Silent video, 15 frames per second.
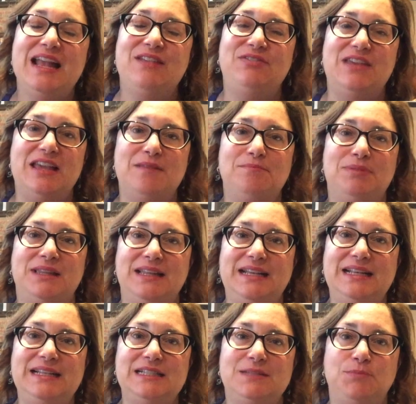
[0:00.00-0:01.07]
then
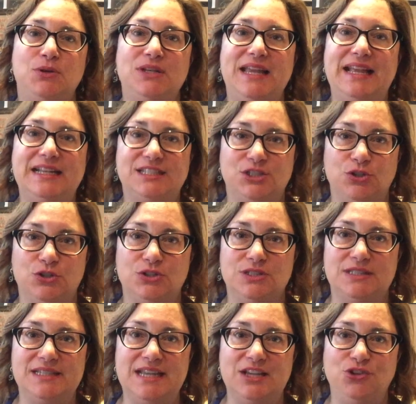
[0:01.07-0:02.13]
please put ink
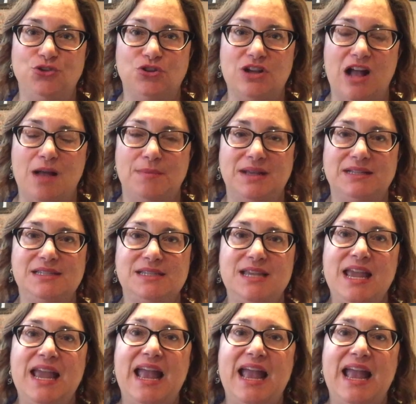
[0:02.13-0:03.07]
circles in your comment.